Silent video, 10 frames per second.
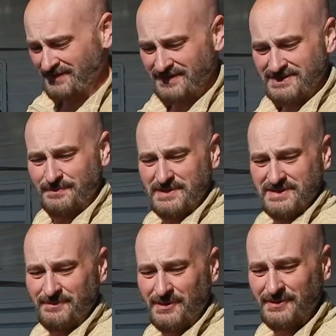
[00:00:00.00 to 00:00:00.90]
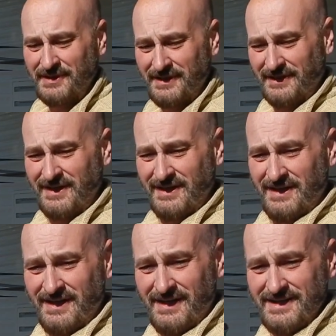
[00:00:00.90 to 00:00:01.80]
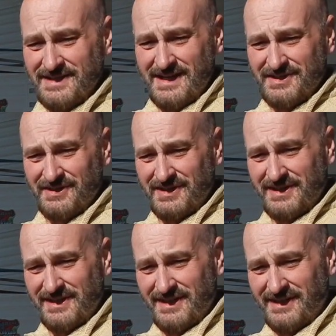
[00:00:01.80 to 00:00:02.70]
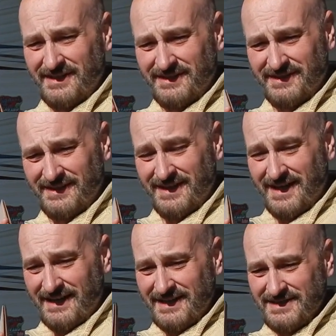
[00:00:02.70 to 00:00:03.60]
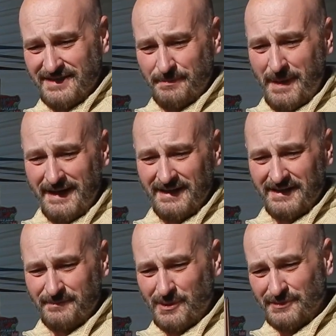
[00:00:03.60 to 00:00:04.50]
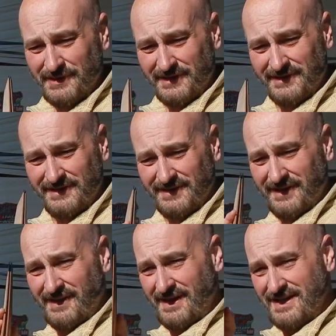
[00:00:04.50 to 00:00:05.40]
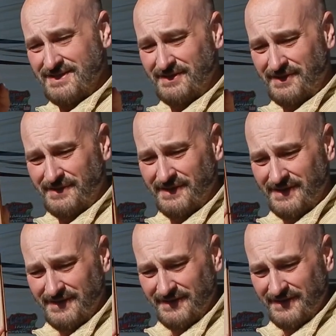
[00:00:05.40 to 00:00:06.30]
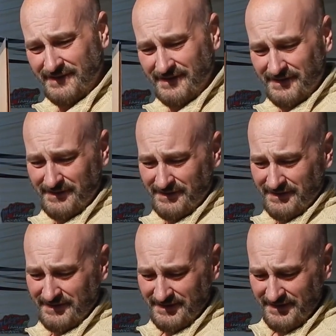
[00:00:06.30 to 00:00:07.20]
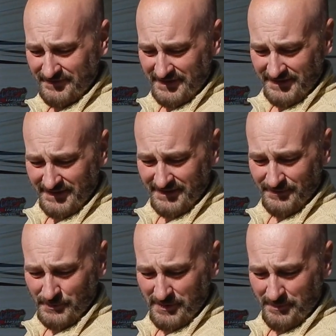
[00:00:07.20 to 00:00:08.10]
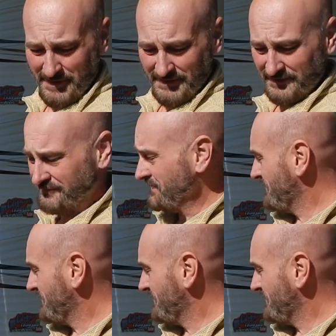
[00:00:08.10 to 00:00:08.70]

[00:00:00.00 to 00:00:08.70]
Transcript: it's a piece of molding, and it's actually I guess it's paneling molding. You know, it has a little divot in there where the paneling fits